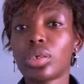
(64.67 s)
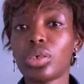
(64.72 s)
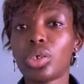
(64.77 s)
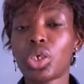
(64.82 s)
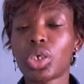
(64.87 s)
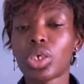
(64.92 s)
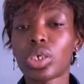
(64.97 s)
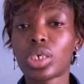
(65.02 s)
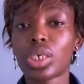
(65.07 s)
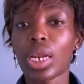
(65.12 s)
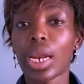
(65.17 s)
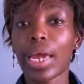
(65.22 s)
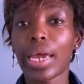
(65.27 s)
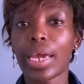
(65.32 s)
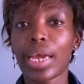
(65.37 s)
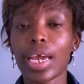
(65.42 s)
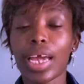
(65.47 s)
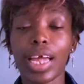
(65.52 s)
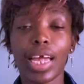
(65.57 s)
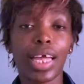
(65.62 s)
just
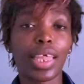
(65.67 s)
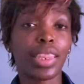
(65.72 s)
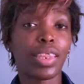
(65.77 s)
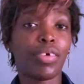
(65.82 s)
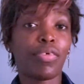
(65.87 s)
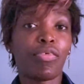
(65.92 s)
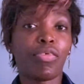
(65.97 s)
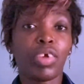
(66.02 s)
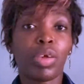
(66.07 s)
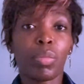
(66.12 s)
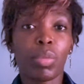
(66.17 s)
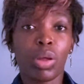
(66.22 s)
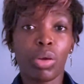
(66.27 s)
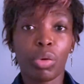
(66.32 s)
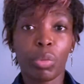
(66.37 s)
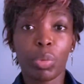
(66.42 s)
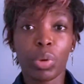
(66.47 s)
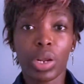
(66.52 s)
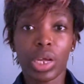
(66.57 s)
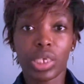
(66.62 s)
like the female
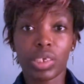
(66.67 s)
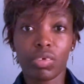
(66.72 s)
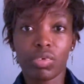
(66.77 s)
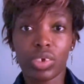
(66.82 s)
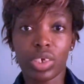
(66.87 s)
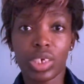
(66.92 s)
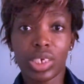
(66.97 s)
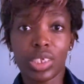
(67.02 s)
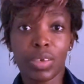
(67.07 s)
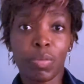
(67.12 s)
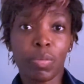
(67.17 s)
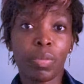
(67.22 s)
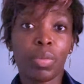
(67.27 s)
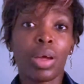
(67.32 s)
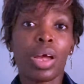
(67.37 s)
reproductive system.